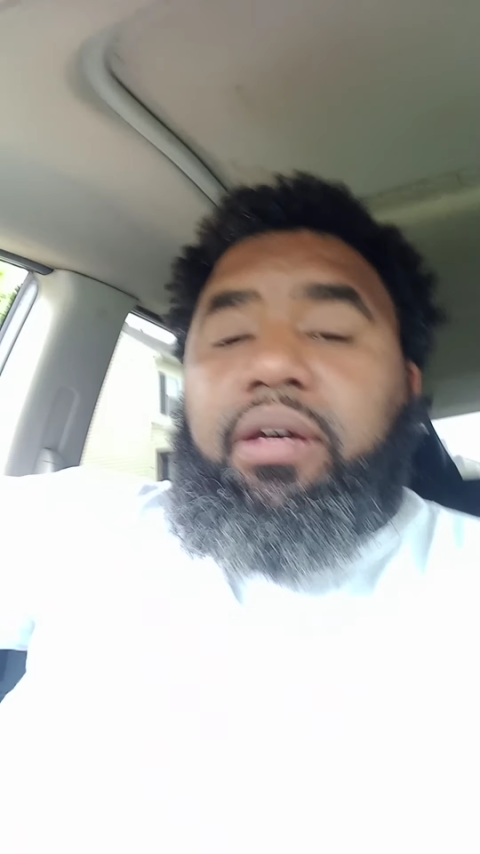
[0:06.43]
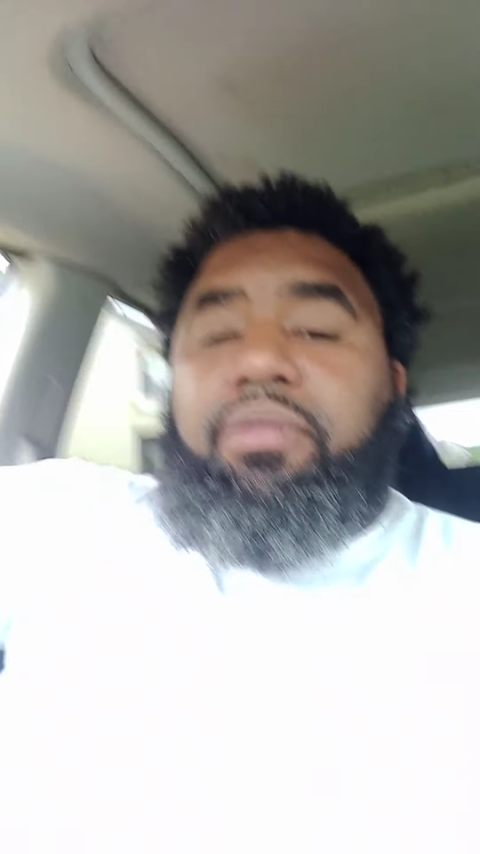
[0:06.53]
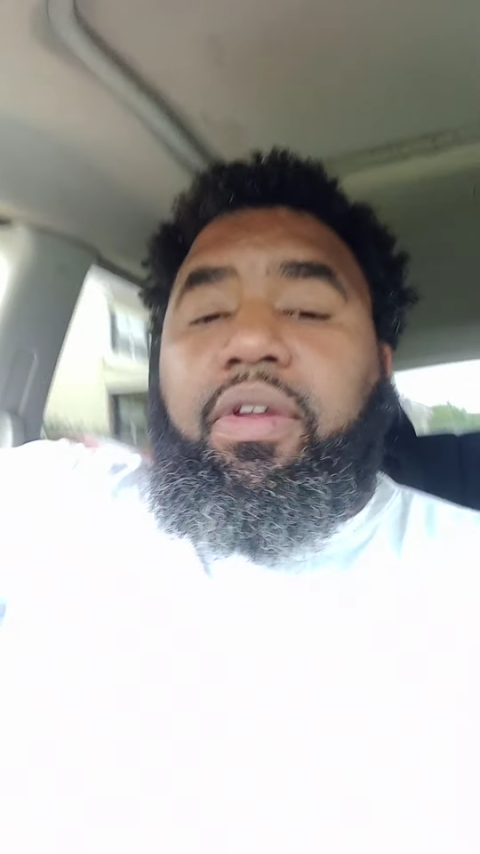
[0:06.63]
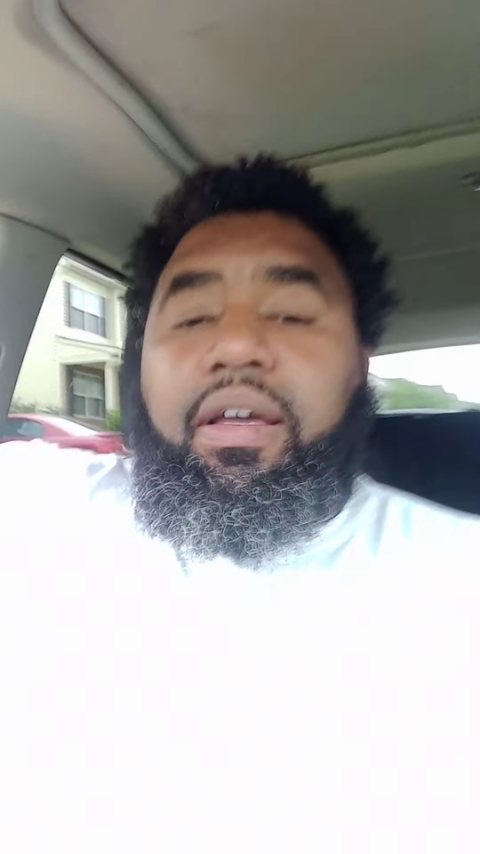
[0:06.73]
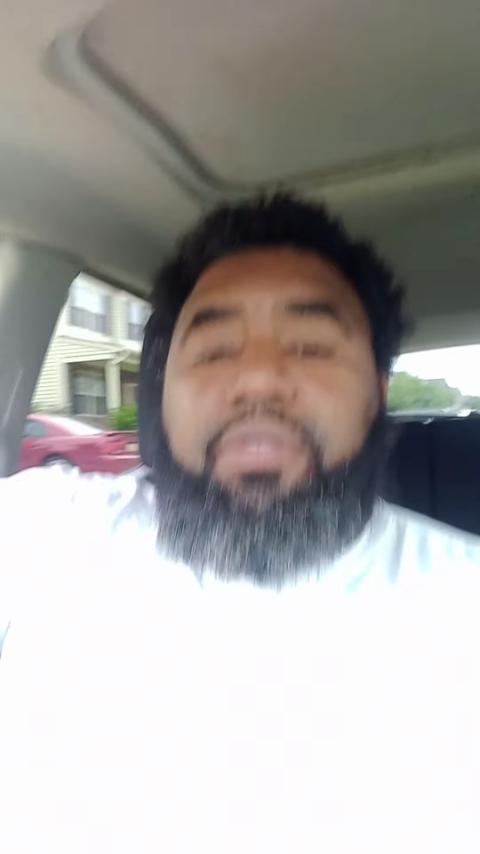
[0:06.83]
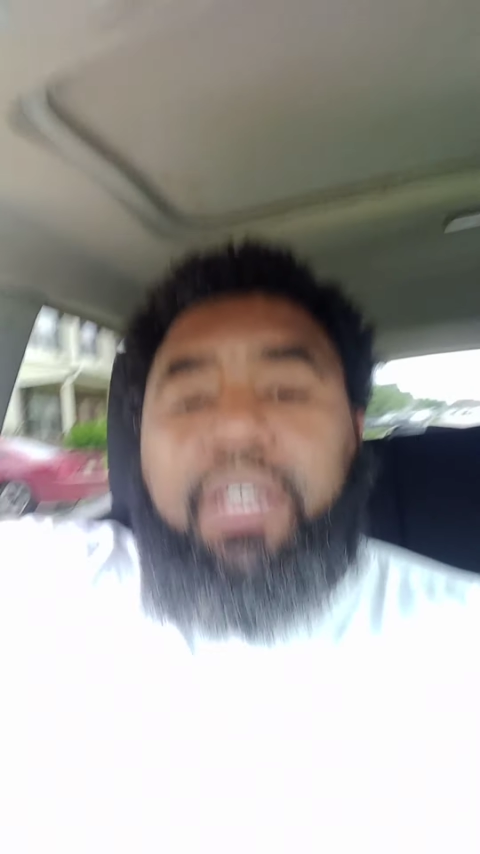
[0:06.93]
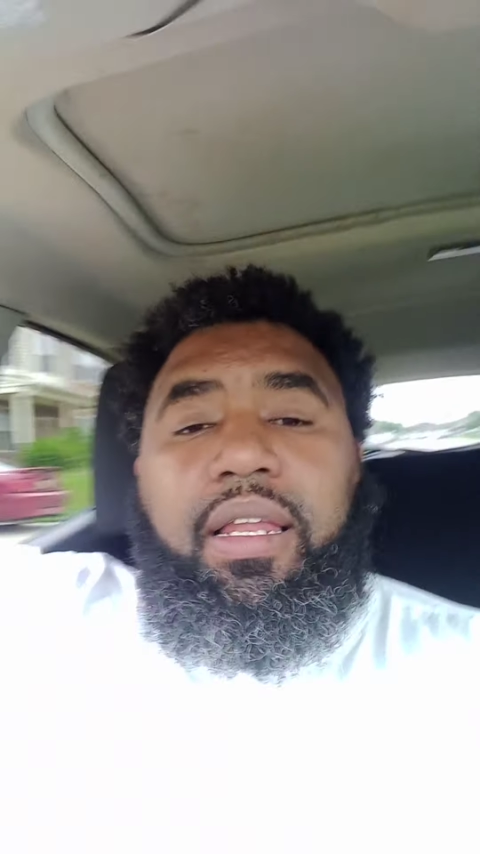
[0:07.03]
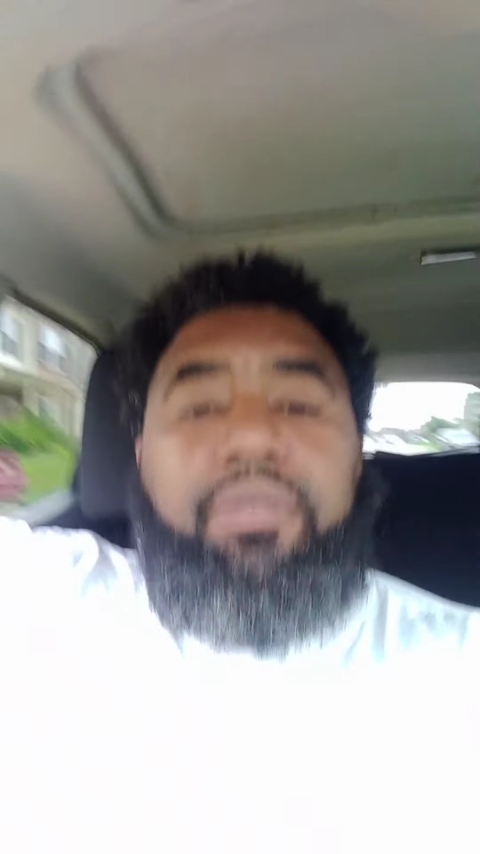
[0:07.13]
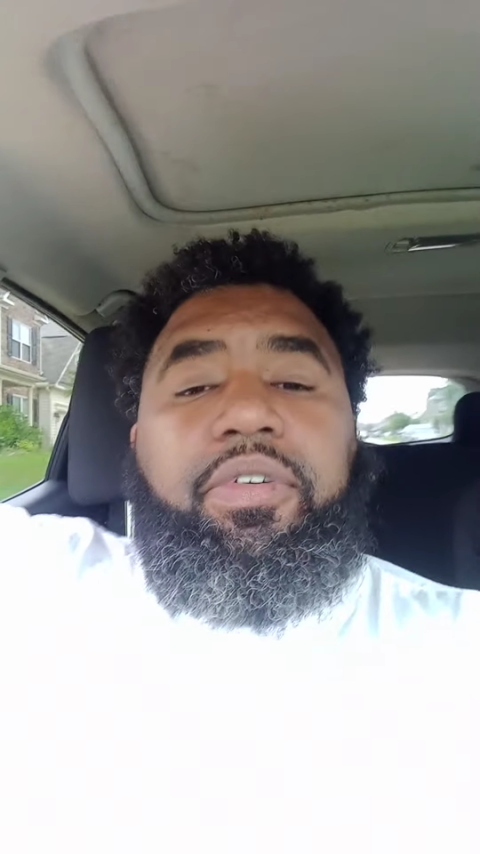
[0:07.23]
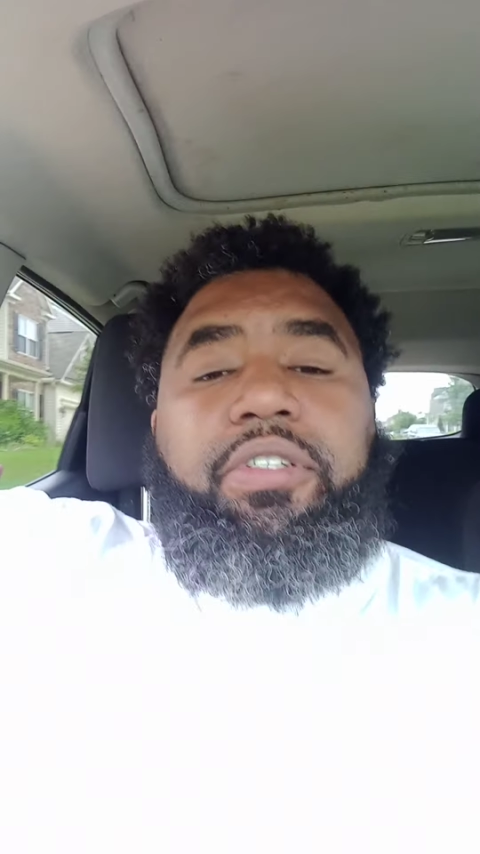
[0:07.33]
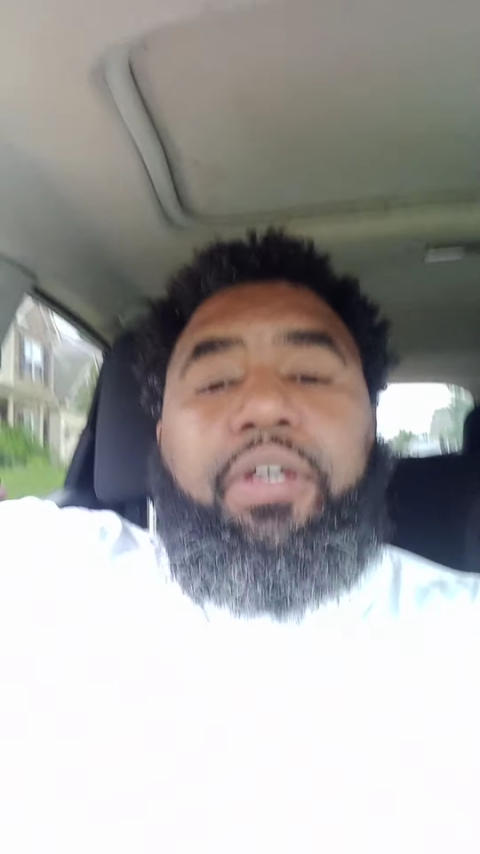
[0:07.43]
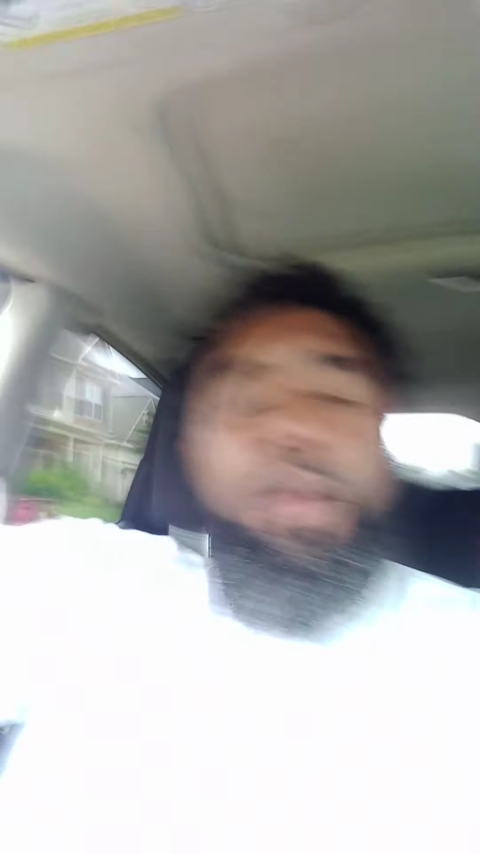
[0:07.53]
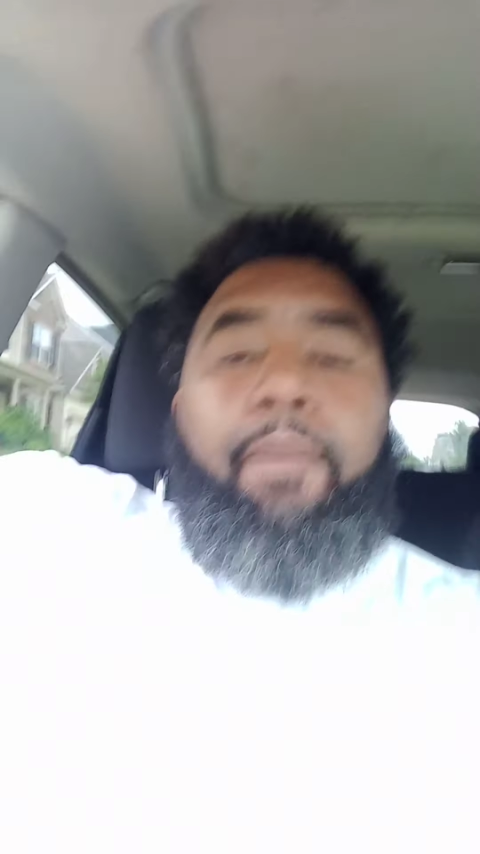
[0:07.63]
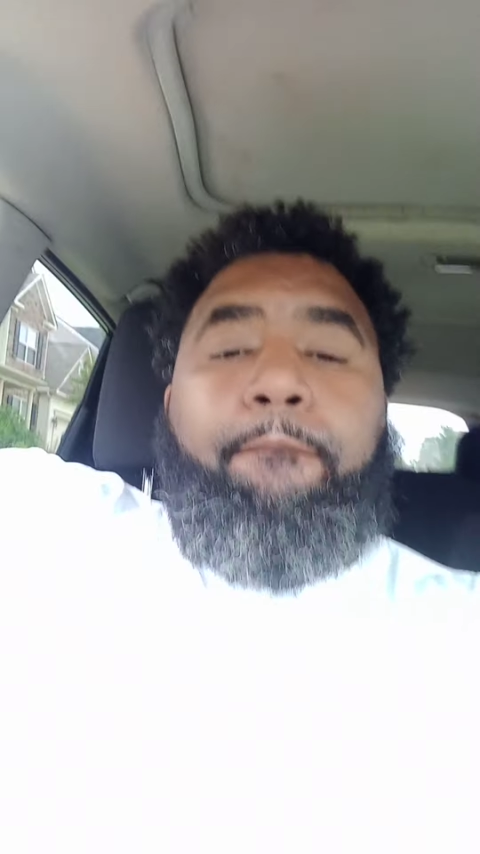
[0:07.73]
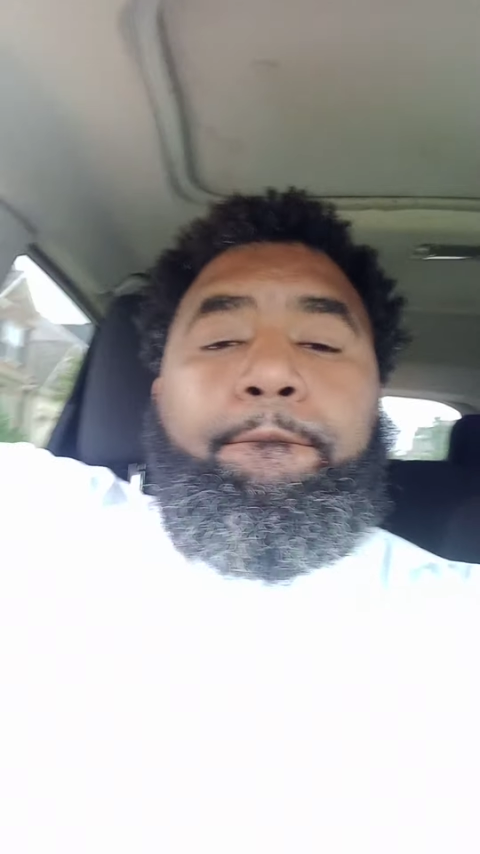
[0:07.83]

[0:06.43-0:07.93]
Love, Life Television.